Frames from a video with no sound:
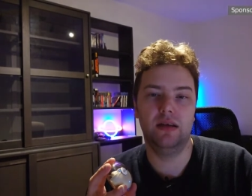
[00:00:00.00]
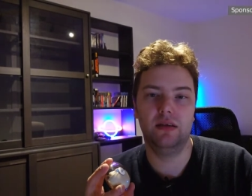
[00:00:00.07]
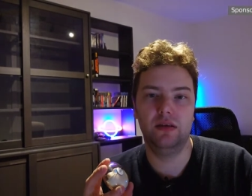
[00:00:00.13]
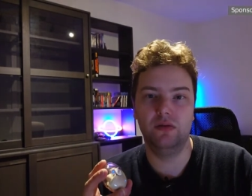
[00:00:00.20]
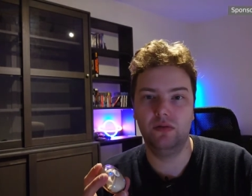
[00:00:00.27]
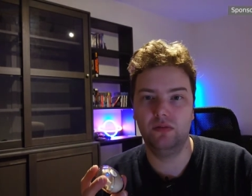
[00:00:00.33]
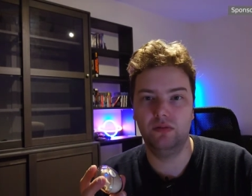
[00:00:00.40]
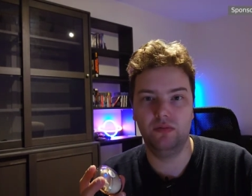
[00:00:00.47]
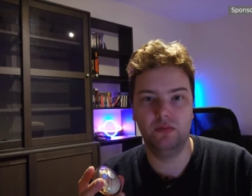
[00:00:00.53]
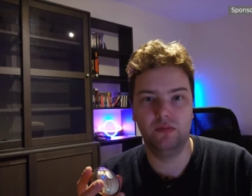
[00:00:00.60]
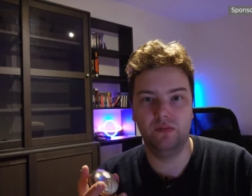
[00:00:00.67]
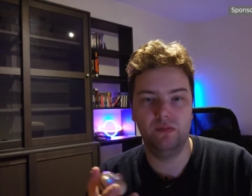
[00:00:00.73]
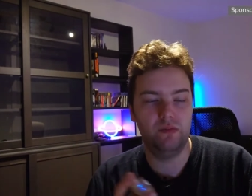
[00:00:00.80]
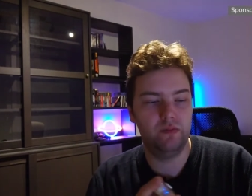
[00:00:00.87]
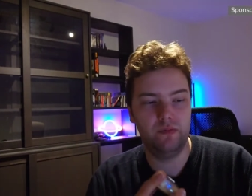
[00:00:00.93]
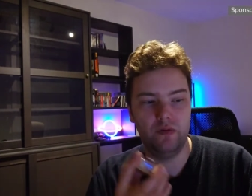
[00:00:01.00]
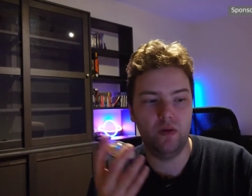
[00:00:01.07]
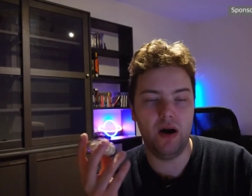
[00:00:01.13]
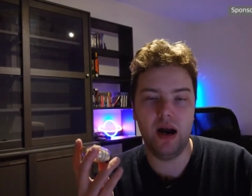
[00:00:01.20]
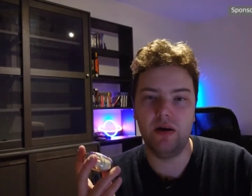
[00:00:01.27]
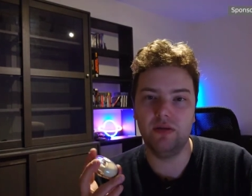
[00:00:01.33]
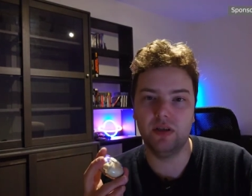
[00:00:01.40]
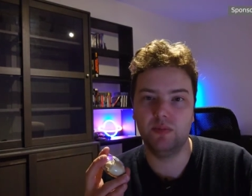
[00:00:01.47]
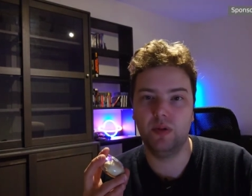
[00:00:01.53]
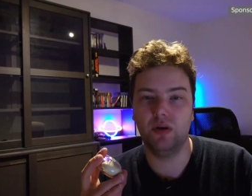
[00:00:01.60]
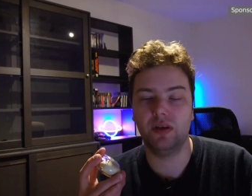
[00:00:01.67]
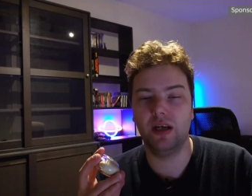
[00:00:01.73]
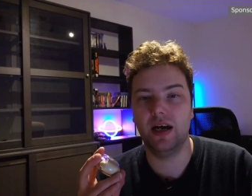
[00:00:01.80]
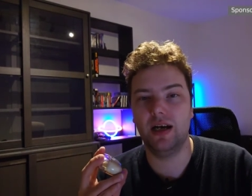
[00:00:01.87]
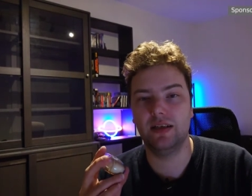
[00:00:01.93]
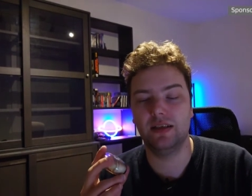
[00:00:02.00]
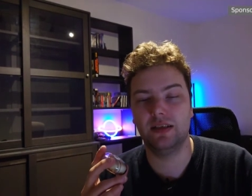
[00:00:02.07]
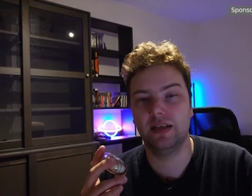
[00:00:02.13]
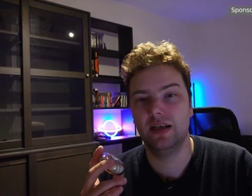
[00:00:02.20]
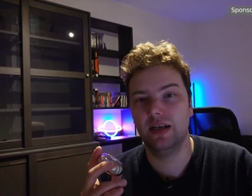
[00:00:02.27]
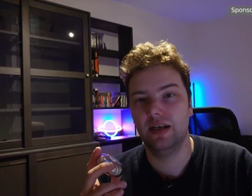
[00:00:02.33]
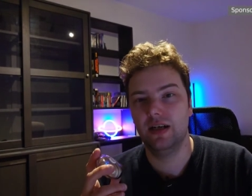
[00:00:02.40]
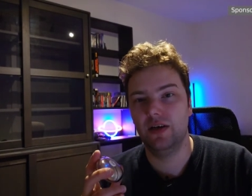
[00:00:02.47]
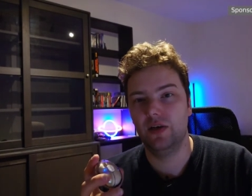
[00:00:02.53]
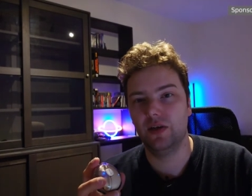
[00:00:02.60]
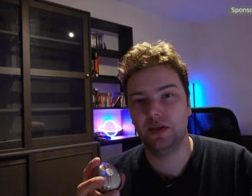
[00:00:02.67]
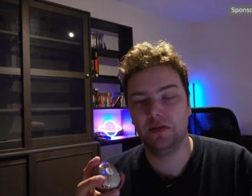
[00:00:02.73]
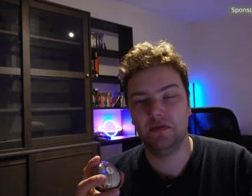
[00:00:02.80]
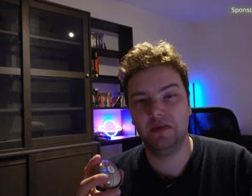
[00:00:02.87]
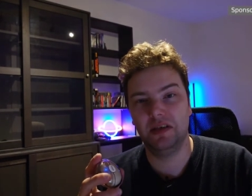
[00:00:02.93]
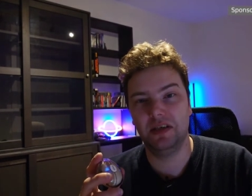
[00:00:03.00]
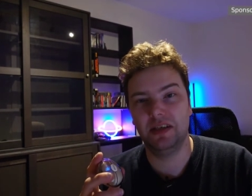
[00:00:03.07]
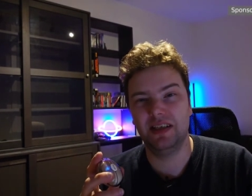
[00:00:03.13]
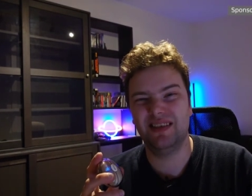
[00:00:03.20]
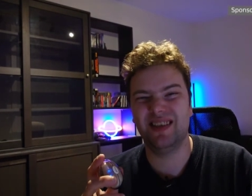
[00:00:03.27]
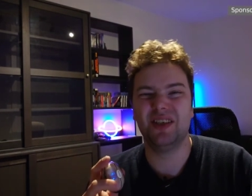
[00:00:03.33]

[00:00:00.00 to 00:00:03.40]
You four hours podcast or something like this.